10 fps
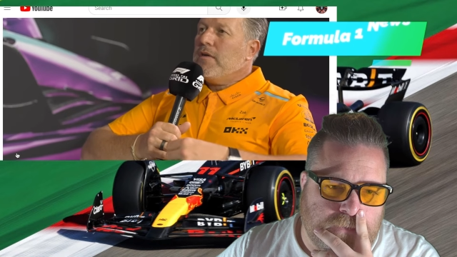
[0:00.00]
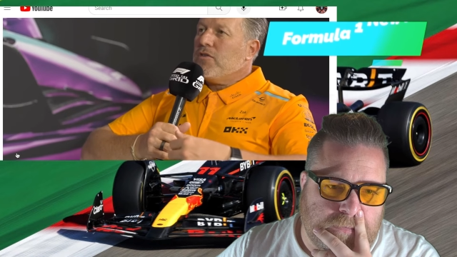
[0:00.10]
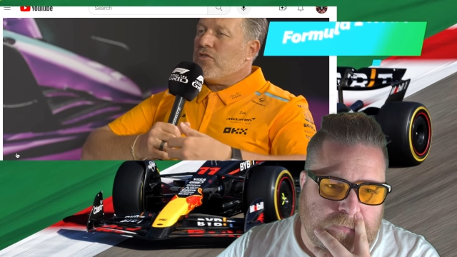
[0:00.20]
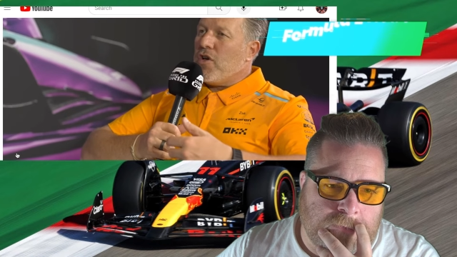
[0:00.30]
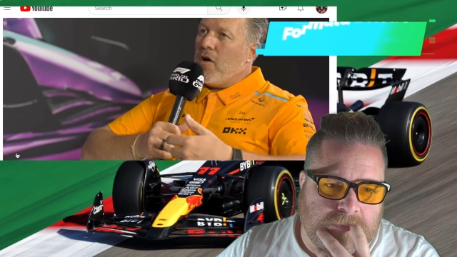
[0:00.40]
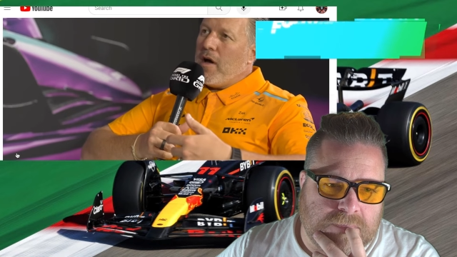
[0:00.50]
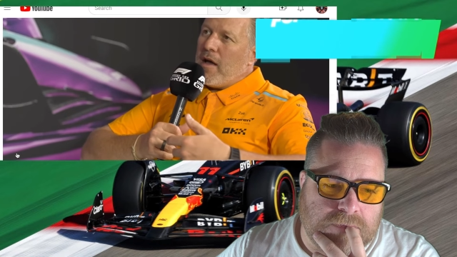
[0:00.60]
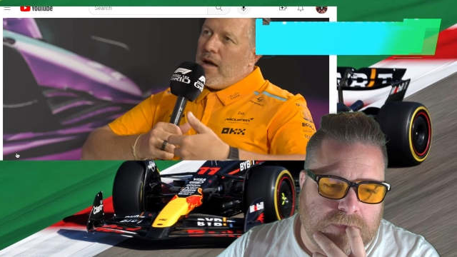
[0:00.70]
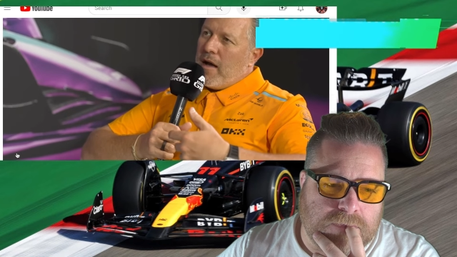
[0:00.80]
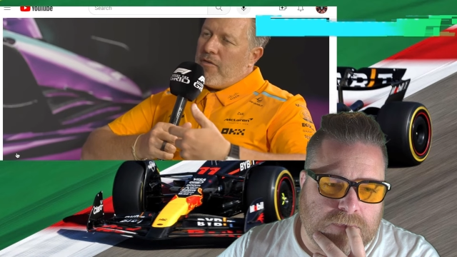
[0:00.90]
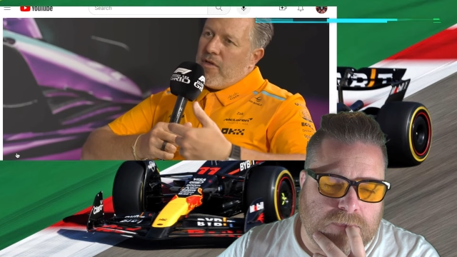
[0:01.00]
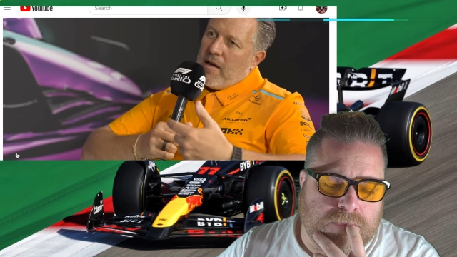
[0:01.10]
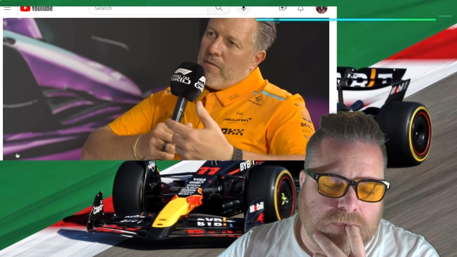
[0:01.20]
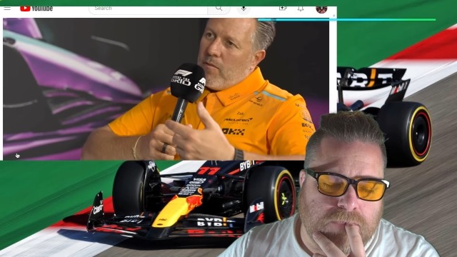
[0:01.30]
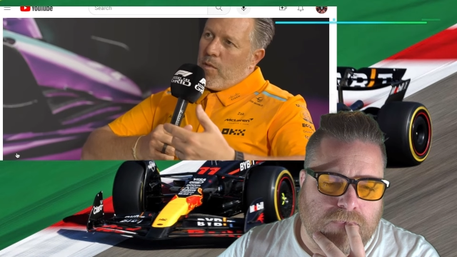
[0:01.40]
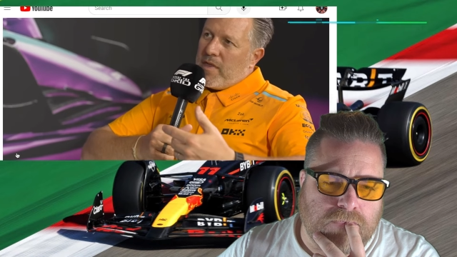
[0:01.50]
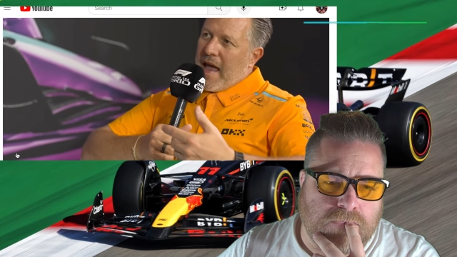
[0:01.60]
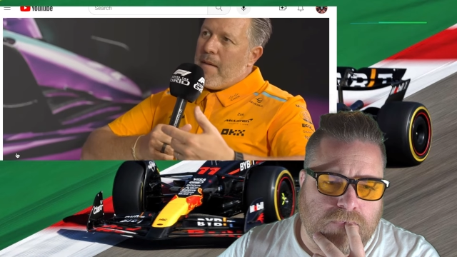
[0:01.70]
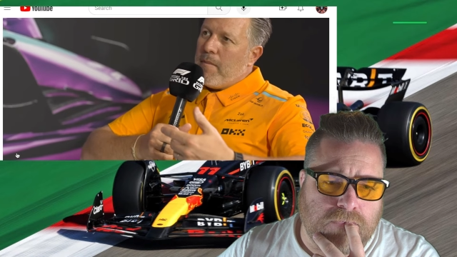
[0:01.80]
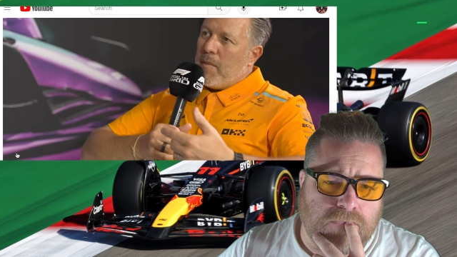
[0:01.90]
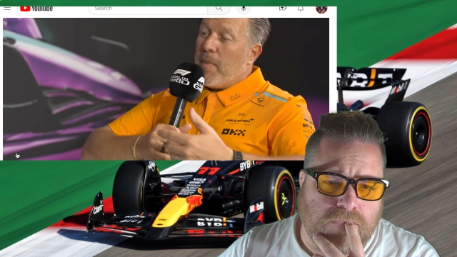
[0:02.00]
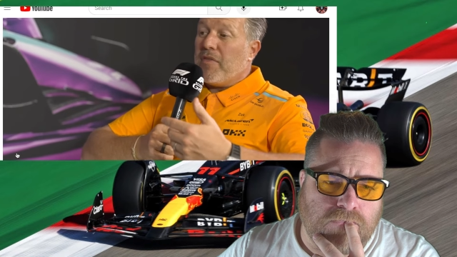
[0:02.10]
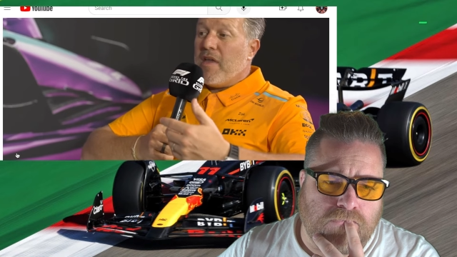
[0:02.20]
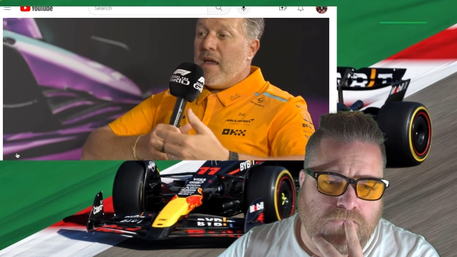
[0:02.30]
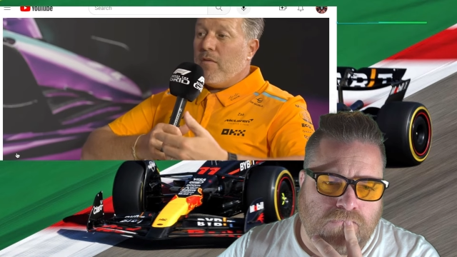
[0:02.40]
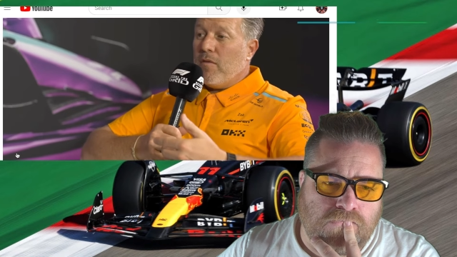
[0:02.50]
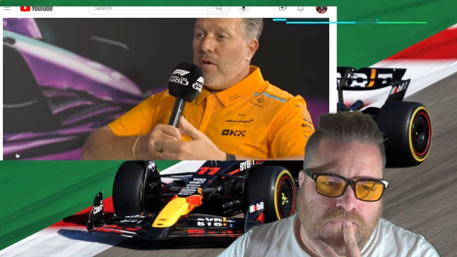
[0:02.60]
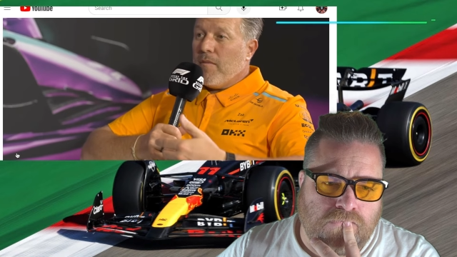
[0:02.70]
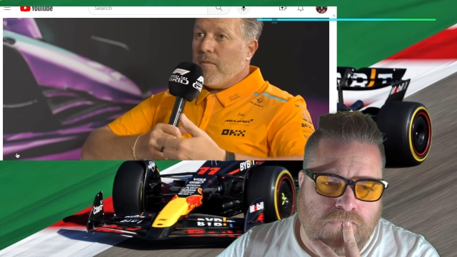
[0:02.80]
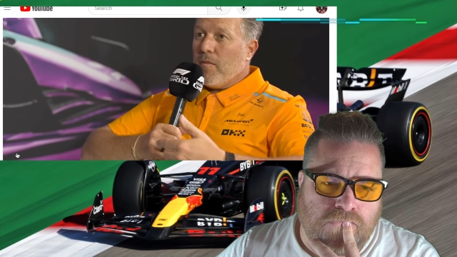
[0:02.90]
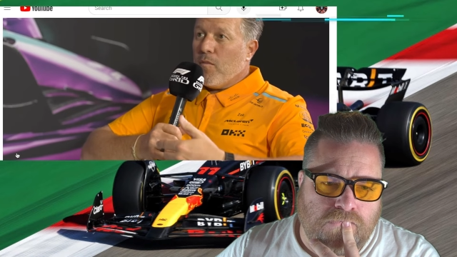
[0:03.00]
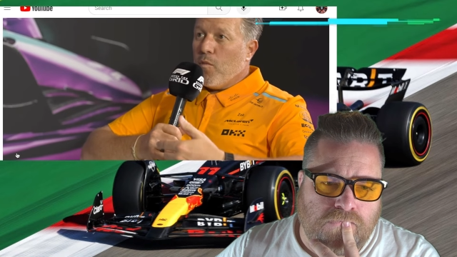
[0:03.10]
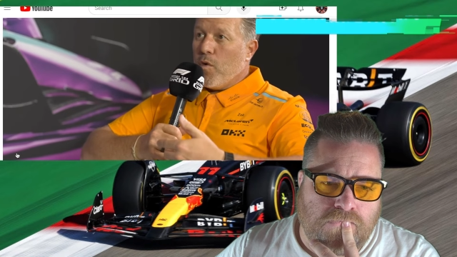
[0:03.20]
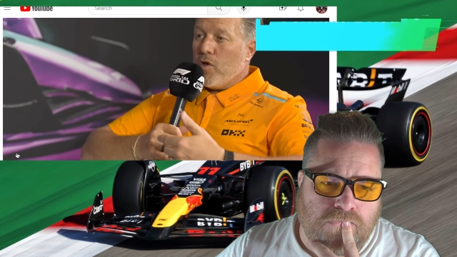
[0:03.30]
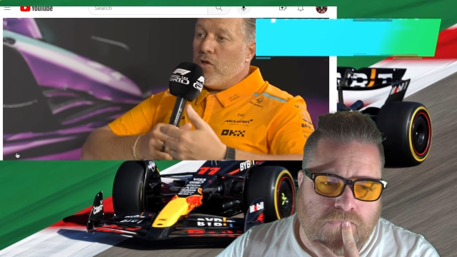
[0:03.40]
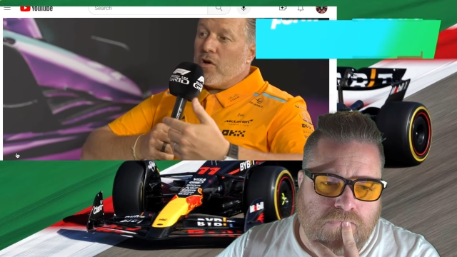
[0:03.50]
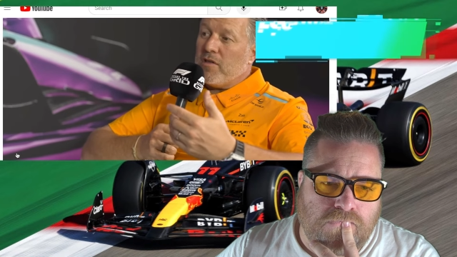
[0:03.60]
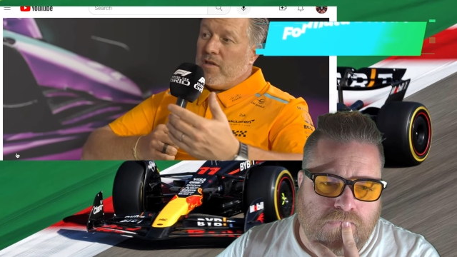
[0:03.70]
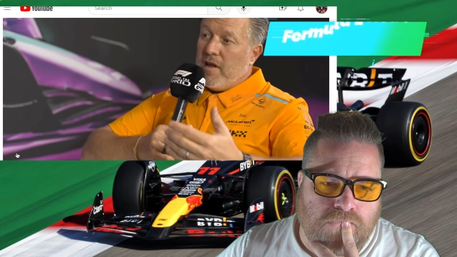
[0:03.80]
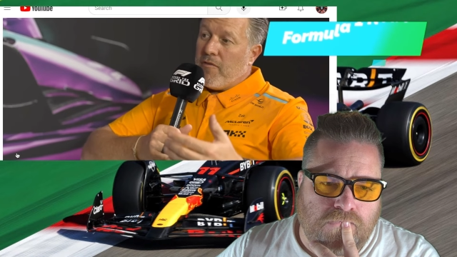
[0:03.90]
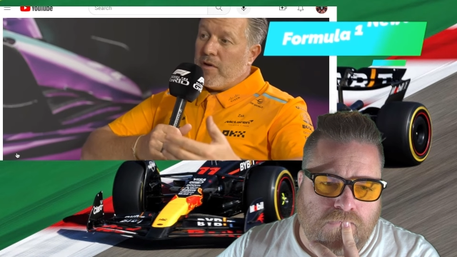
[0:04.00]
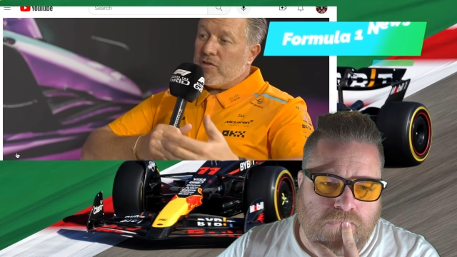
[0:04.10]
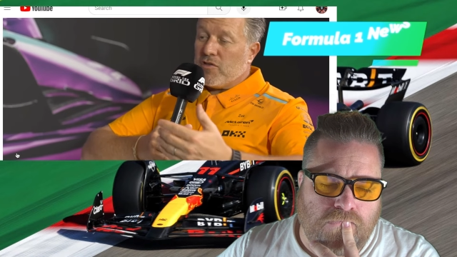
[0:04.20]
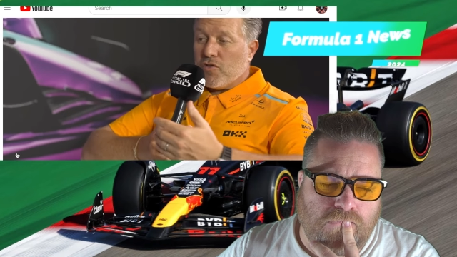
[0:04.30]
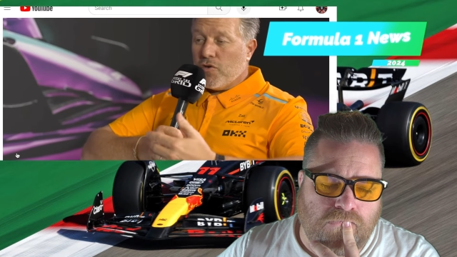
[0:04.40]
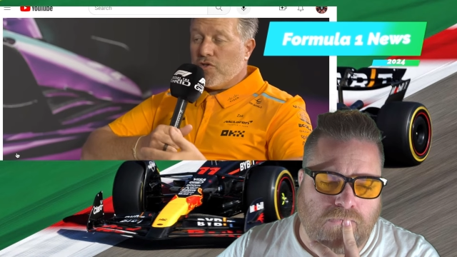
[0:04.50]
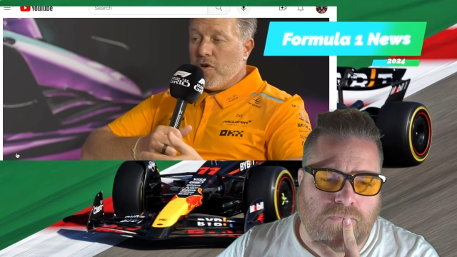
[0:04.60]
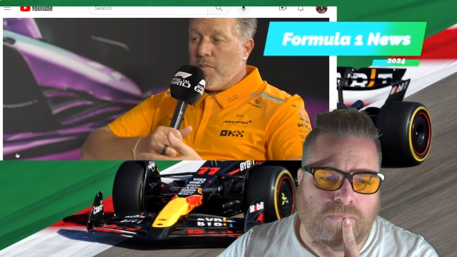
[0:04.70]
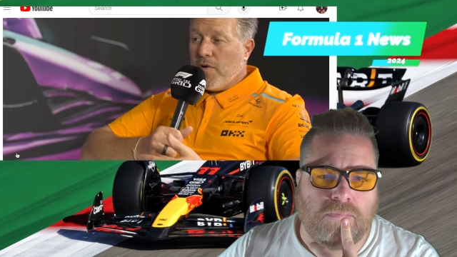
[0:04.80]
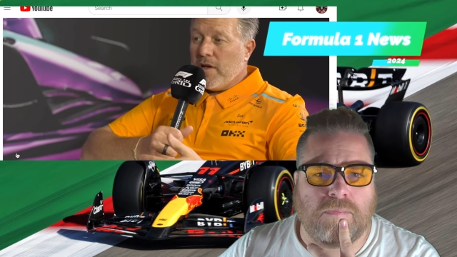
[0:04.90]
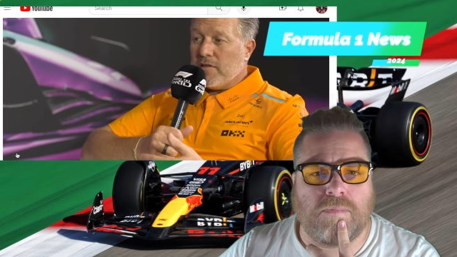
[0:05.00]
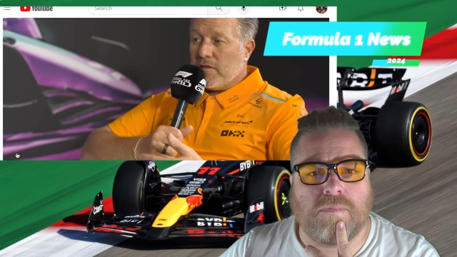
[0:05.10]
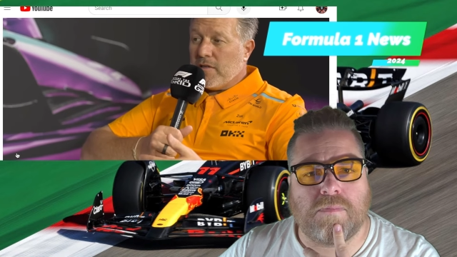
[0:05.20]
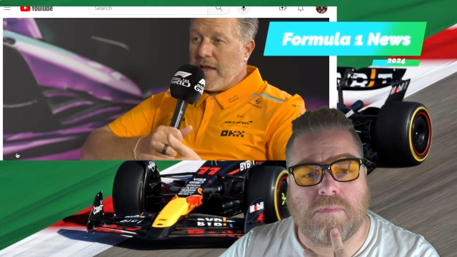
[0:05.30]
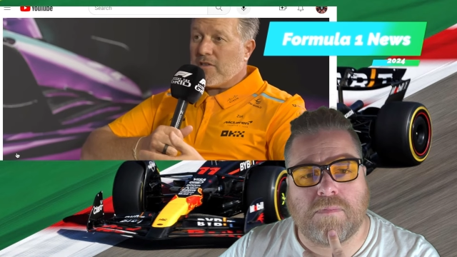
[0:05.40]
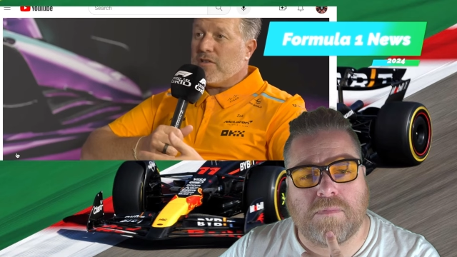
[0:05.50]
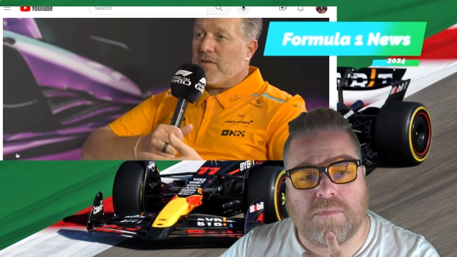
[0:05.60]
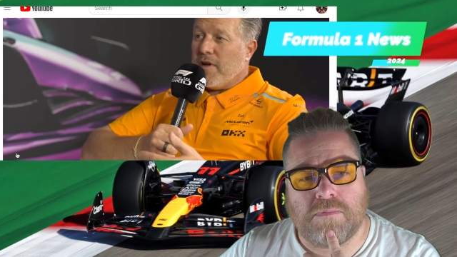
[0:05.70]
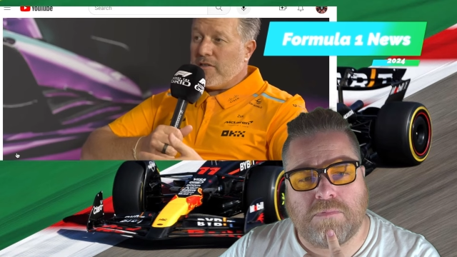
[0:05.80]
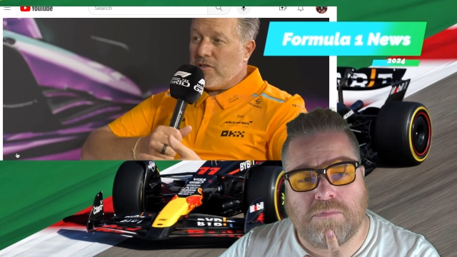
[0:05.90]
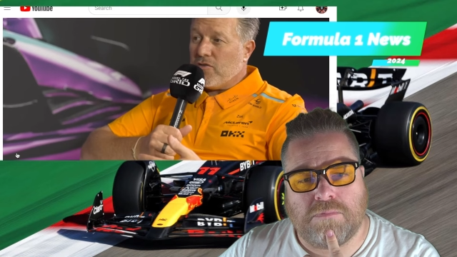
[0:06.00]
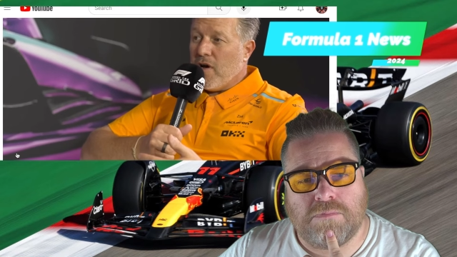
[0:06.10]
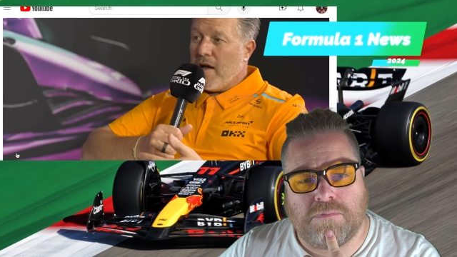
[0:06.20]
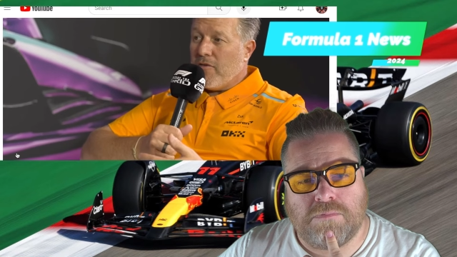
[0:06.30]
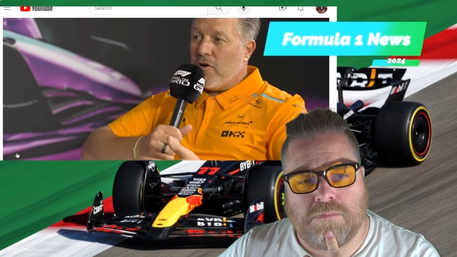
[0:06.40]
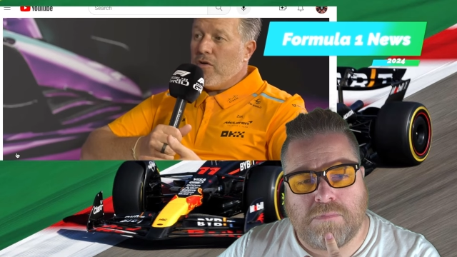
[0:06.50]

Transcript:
Speaker 1: So I think what that, but then when you look at the difference, and Sergio Perez is an excellent racing driver